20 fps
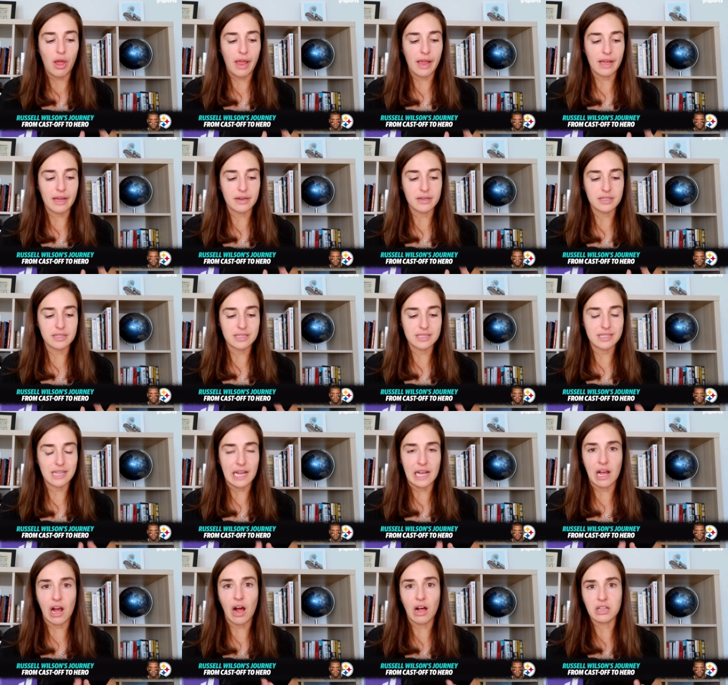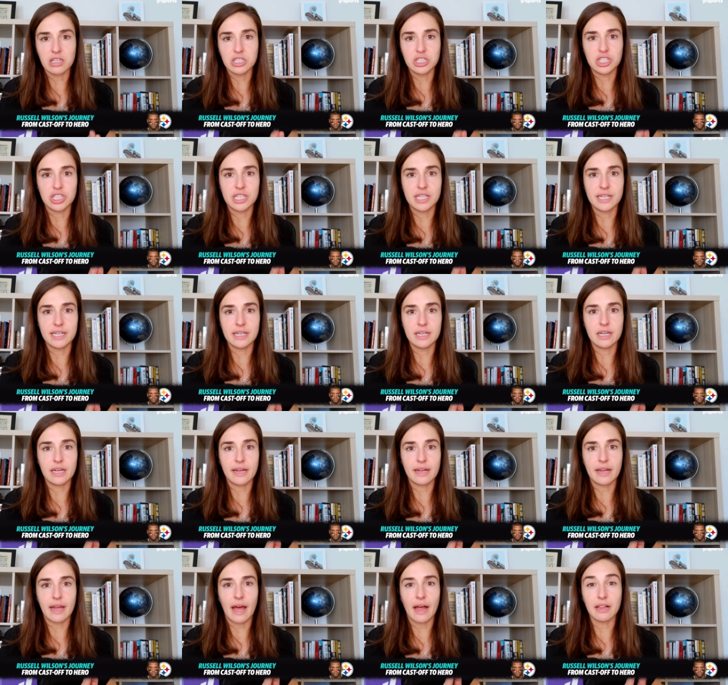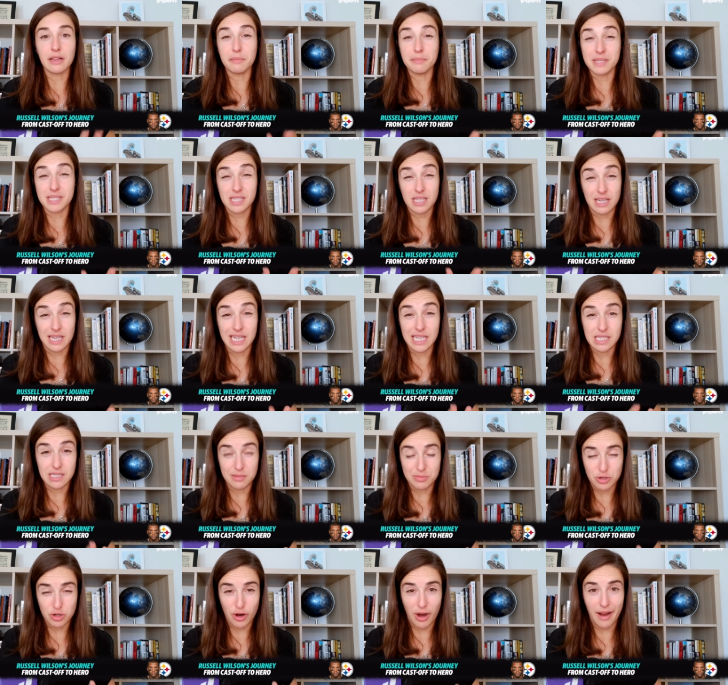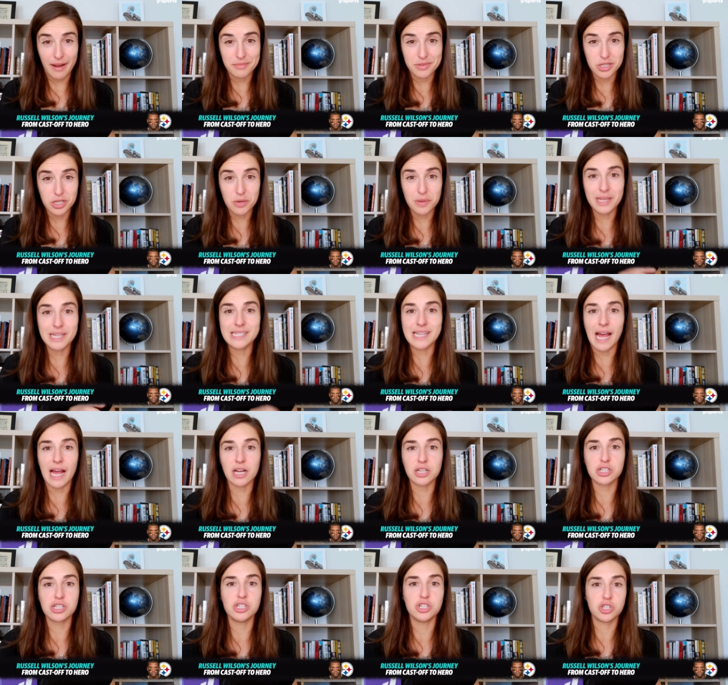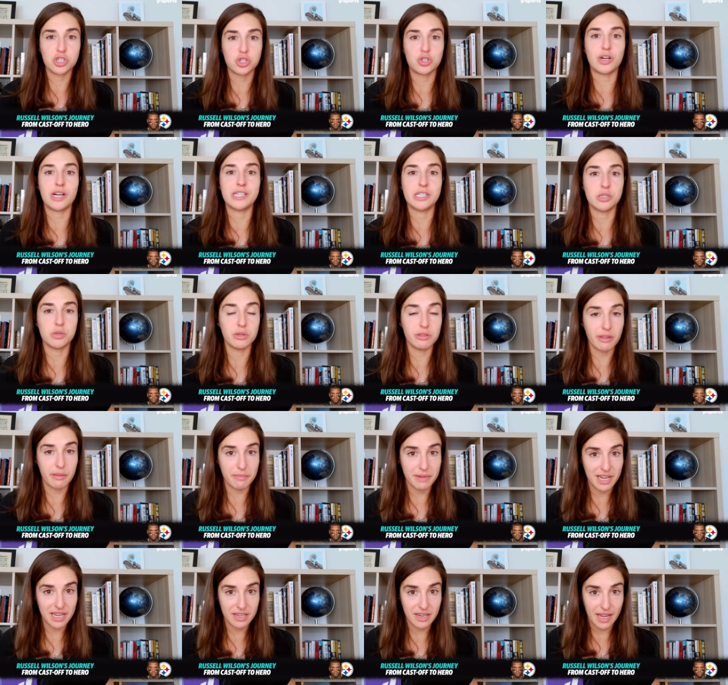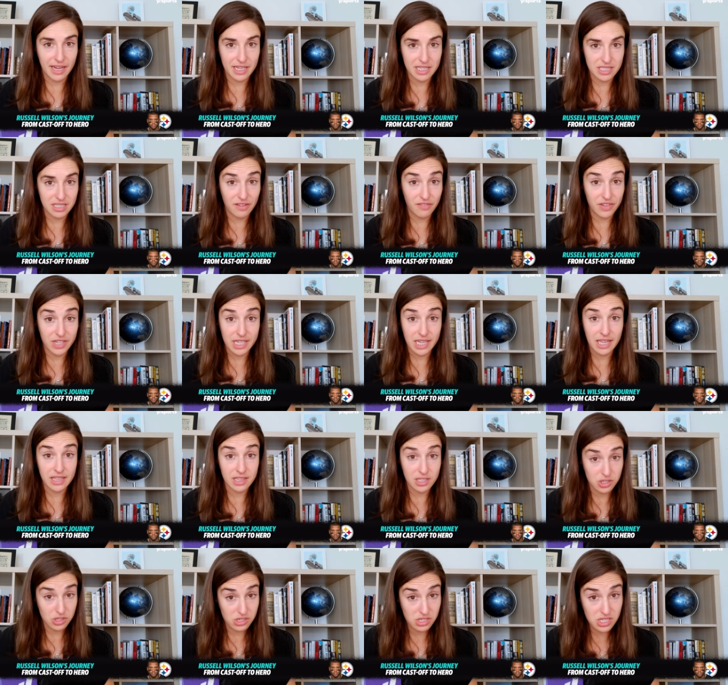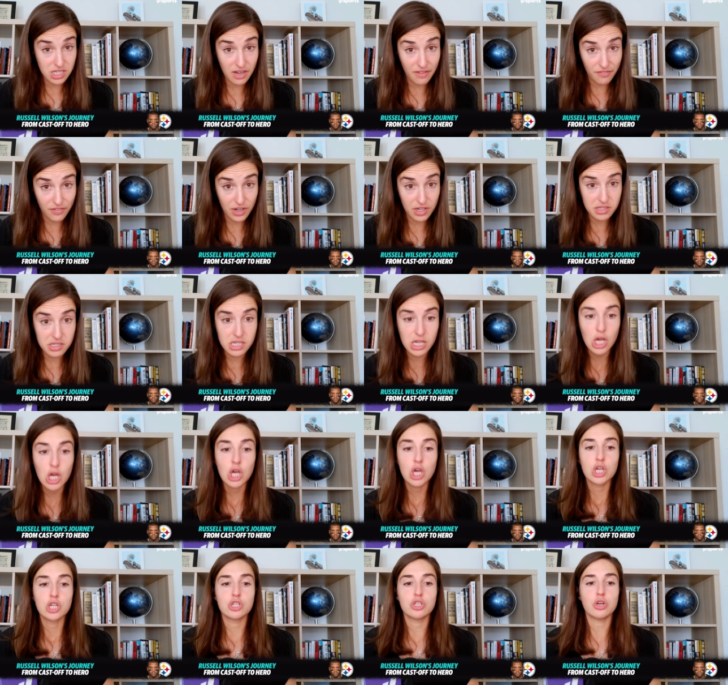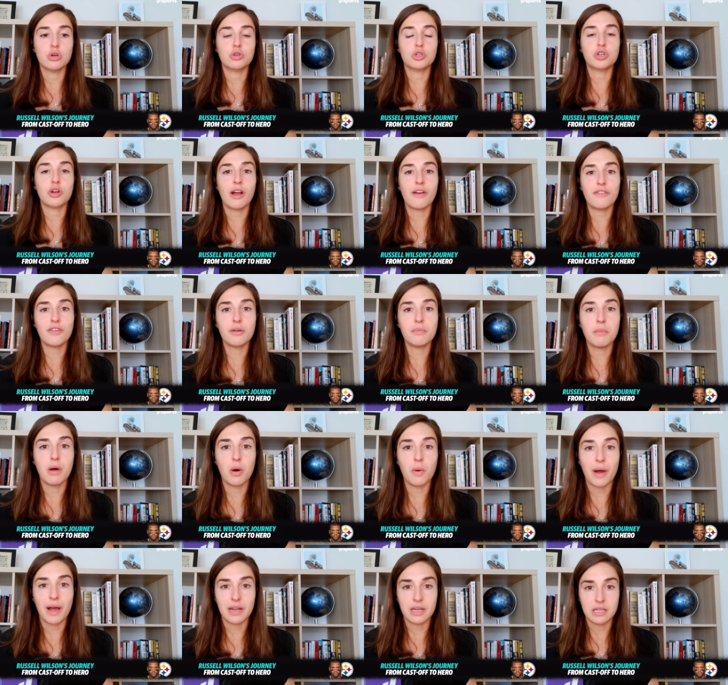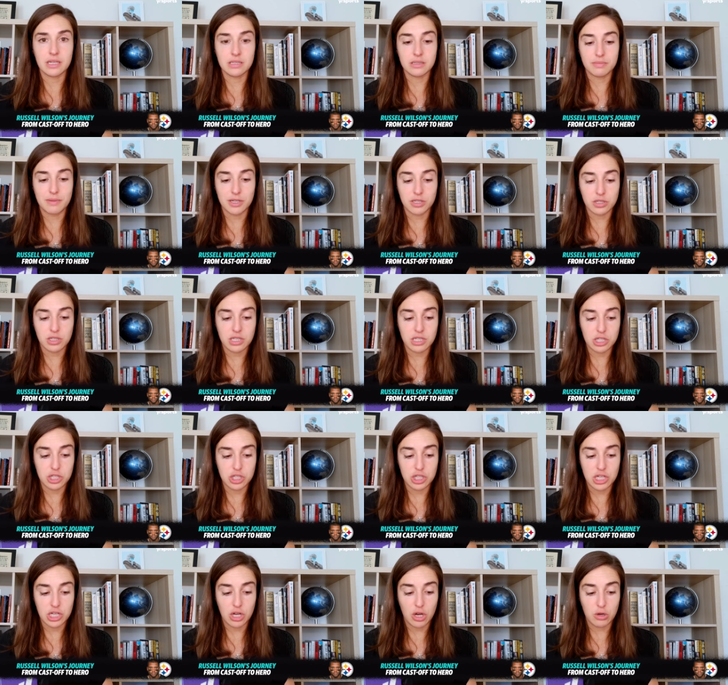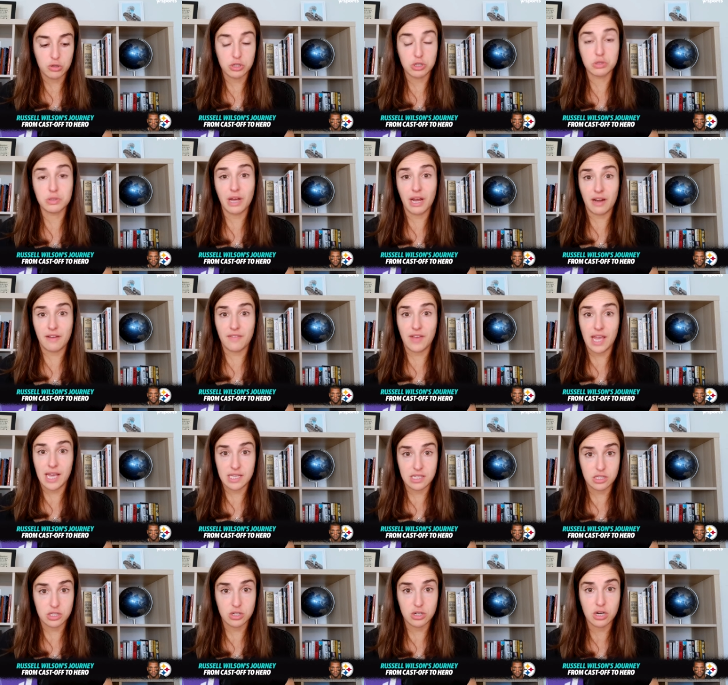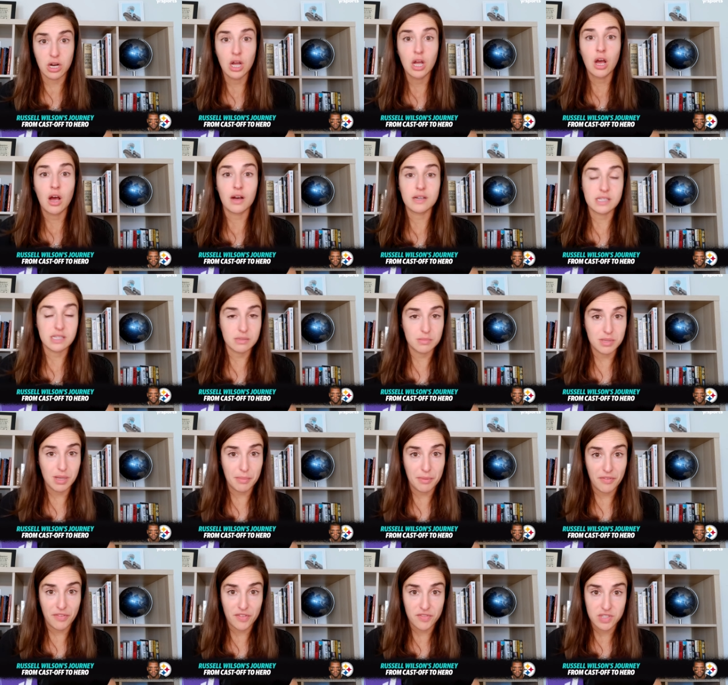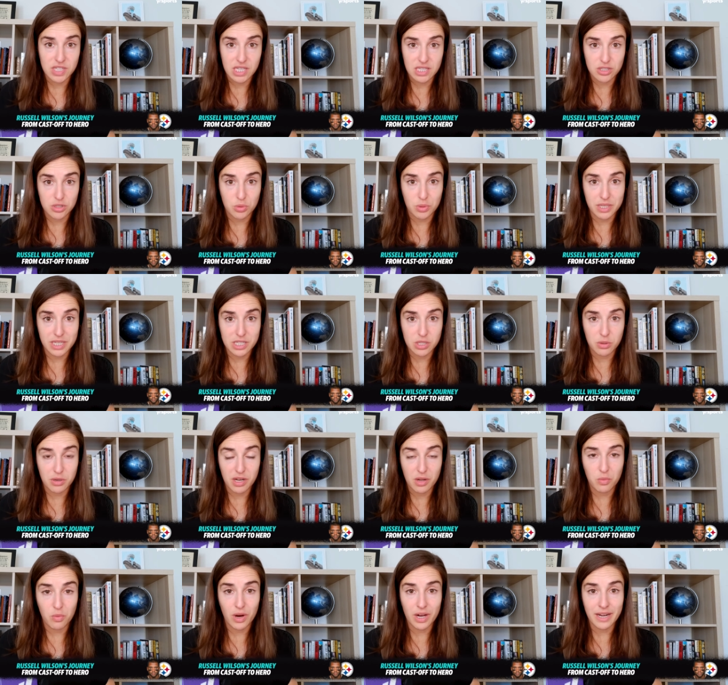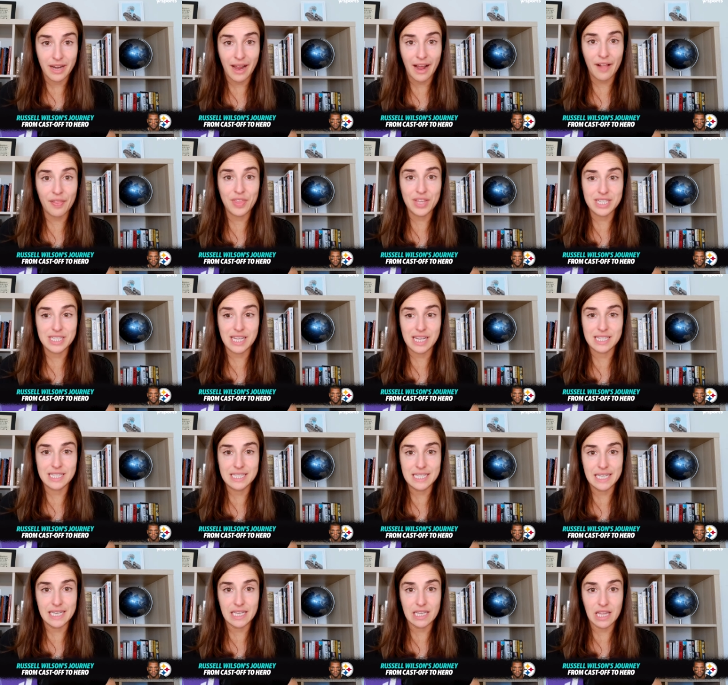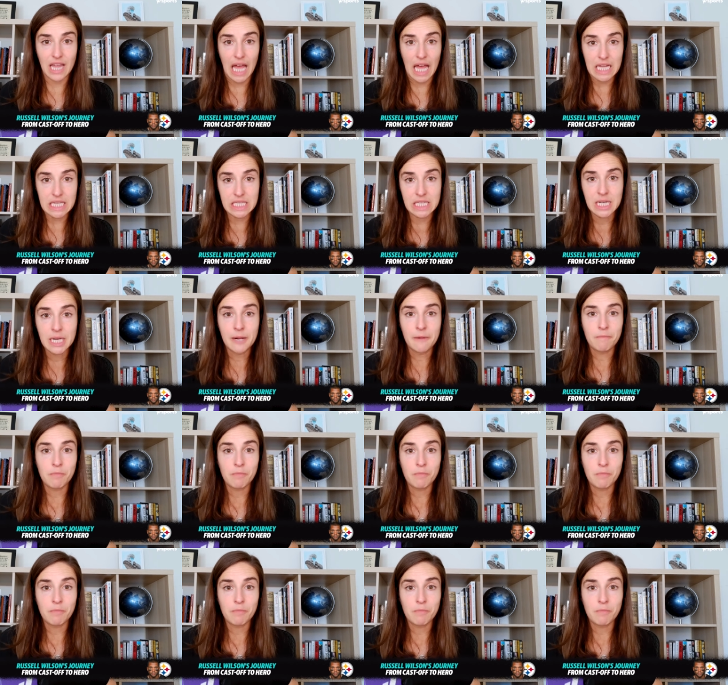and psychology elements that he subscribes to. He's actually just trying to eliminate negativity, and there's a difference. So Trevor Moad, his mental conditioning coach who died of cancer on September fifteenth, twenty twenty-one, had this idea that